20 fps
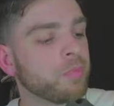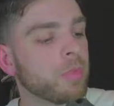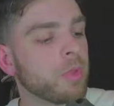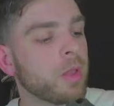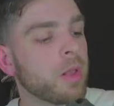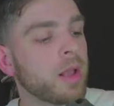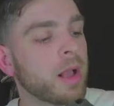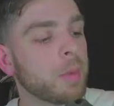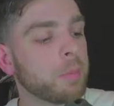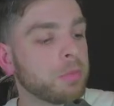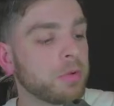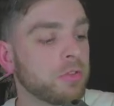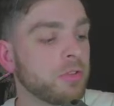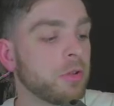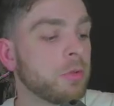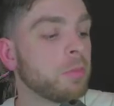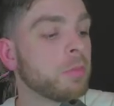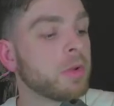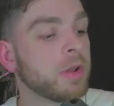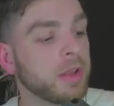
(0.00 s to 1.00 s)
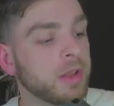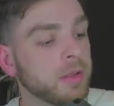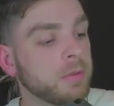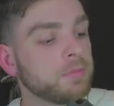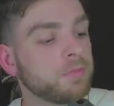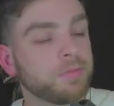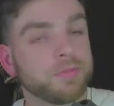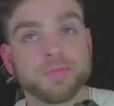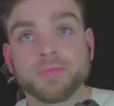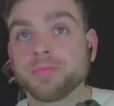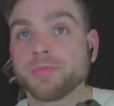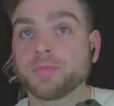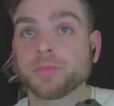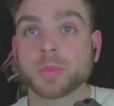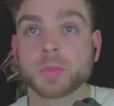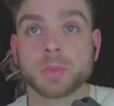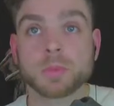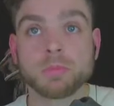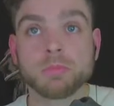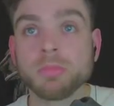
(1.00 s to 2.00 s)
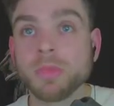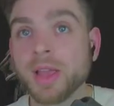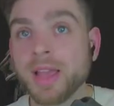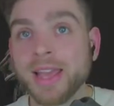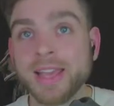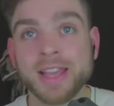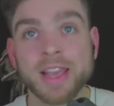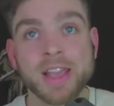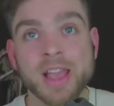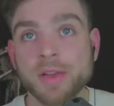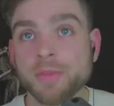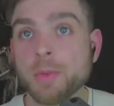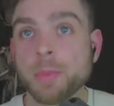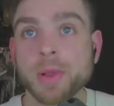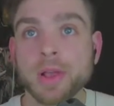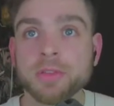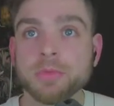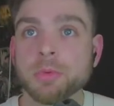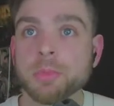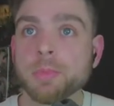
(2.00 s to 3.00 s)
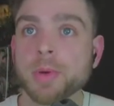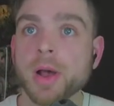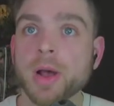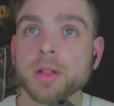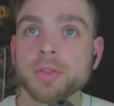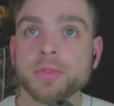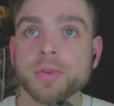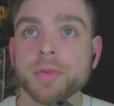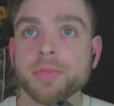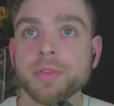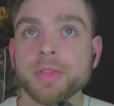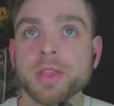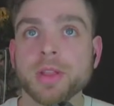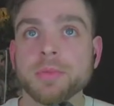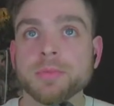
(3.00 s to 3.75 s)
and presumably he can get replacement parts for everything.